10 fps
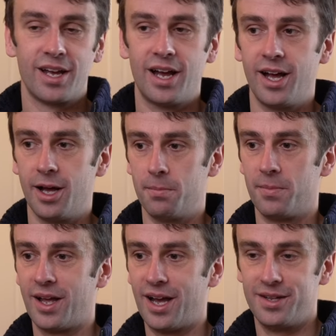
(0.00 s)

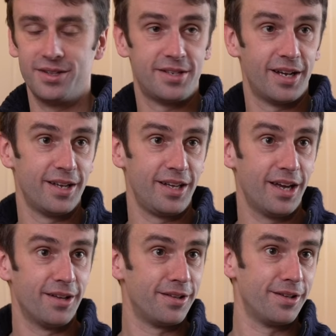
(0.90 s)

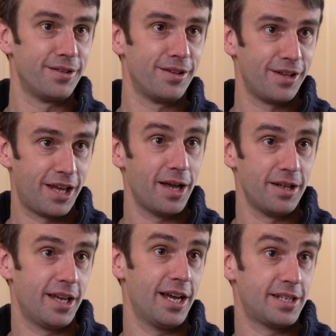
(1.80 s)
Yeah,
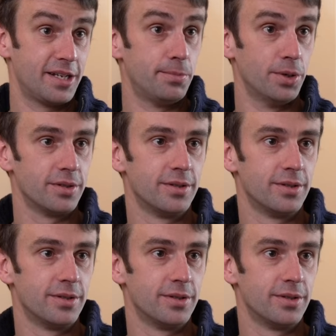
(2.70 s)
get a test booked.